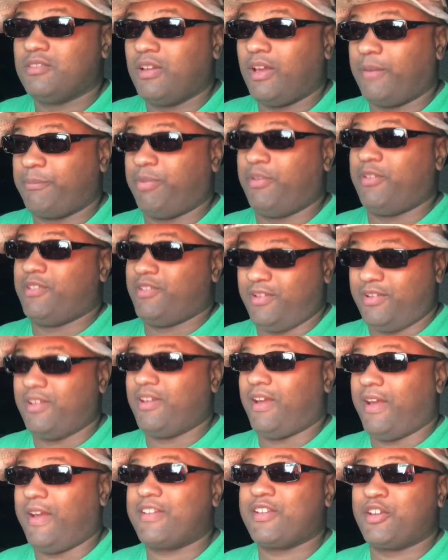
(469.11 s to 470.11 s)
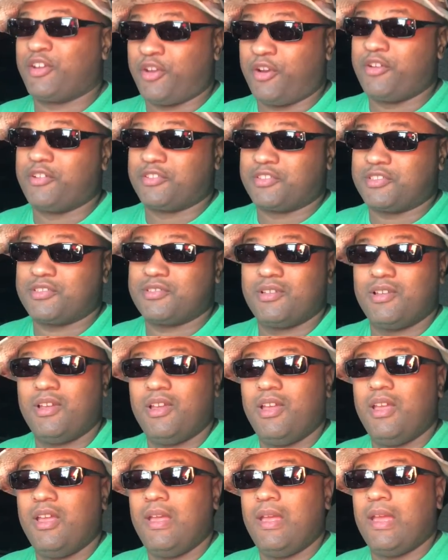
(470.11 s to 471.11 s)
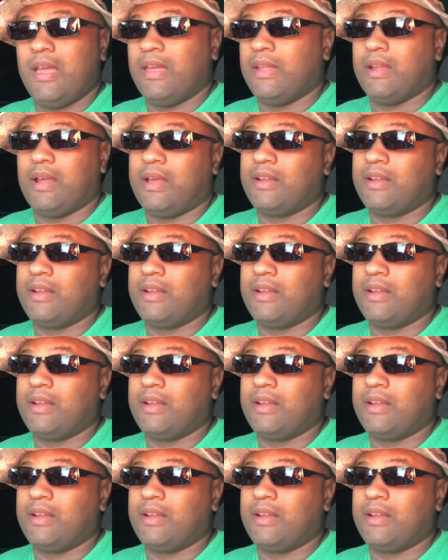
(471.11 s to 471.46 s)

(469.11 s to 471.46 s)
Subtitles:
I can curse. And